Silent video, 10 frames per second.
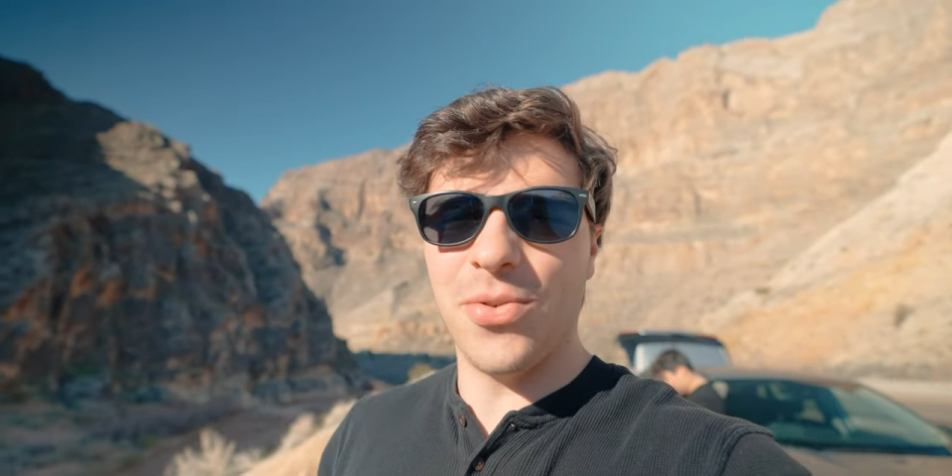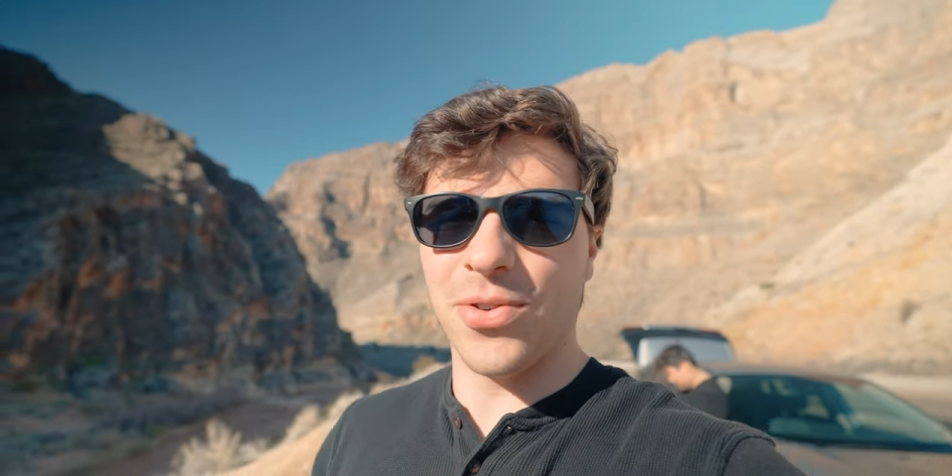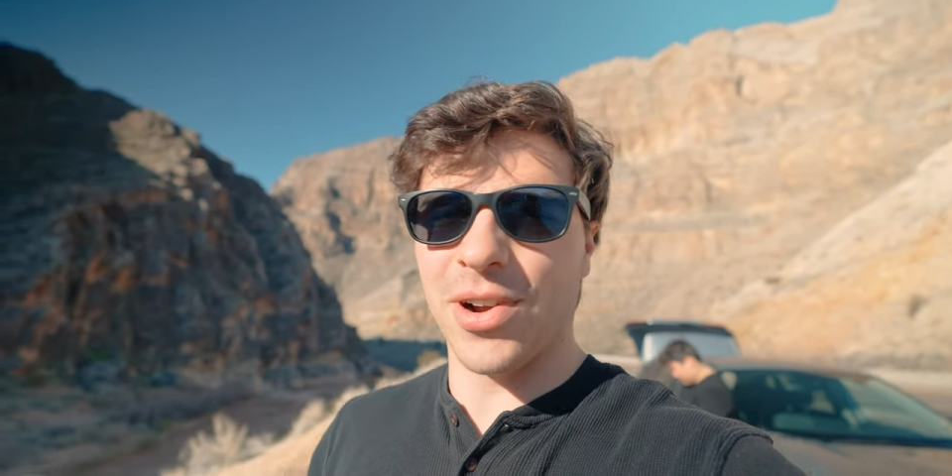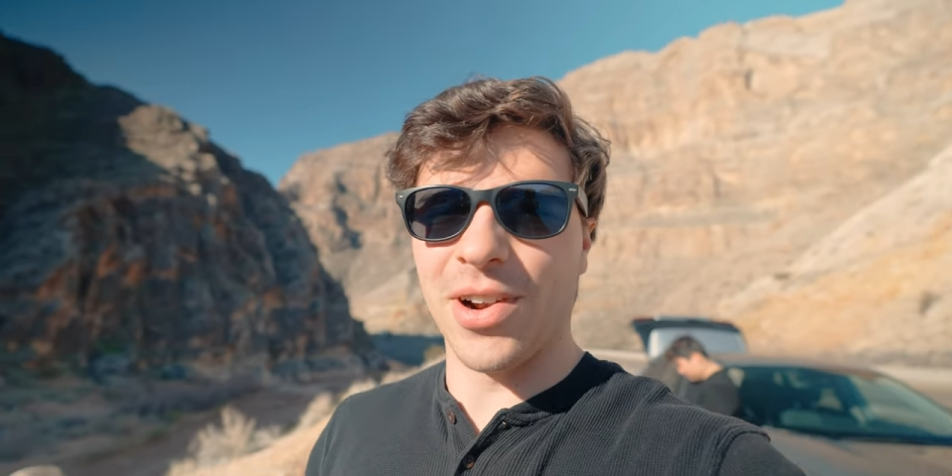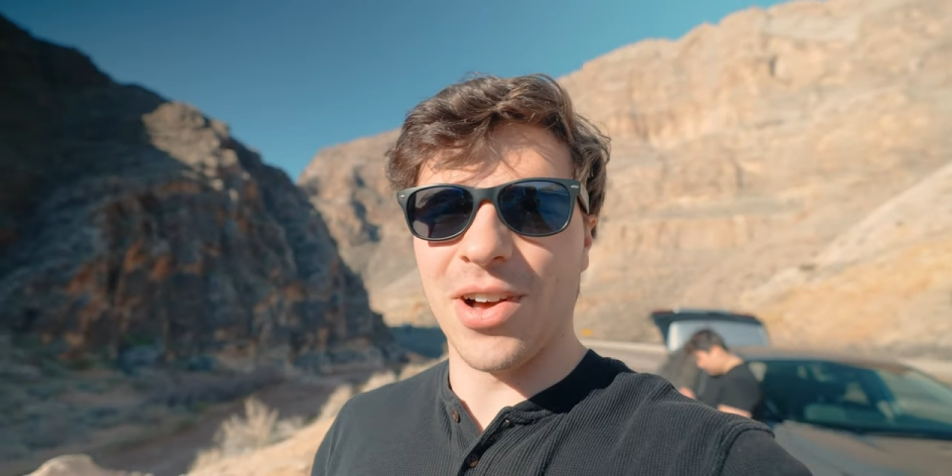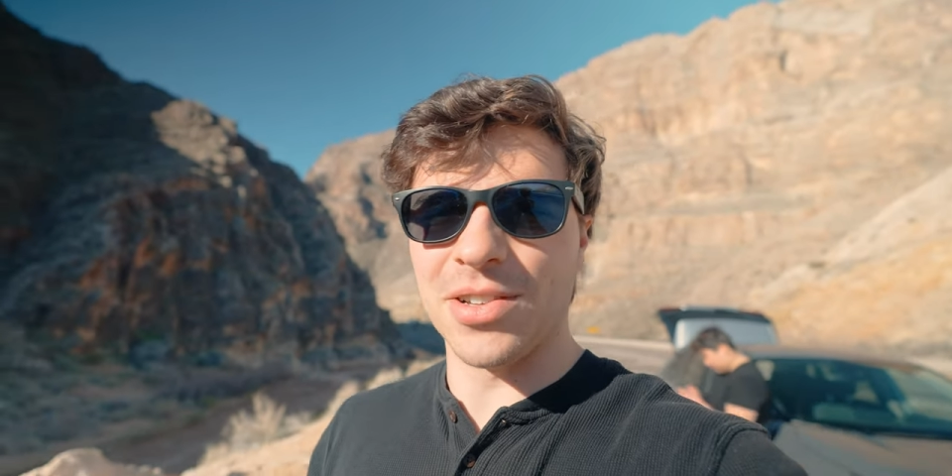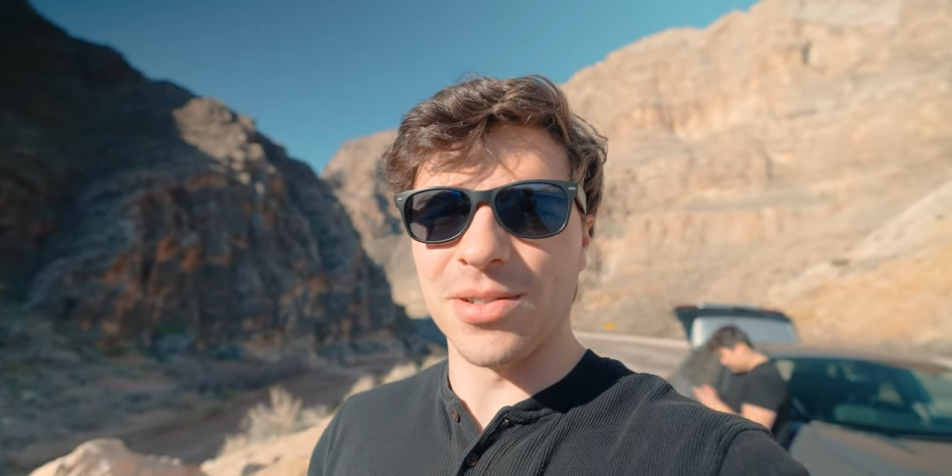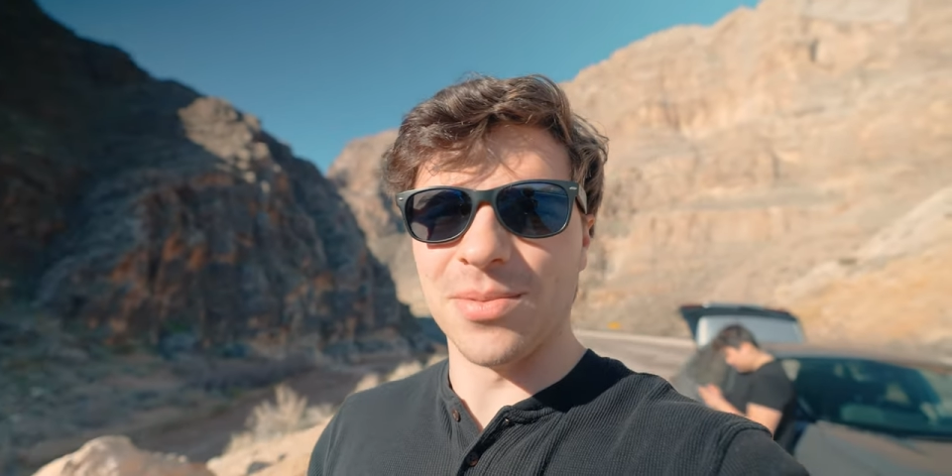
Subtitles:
freaking awesome.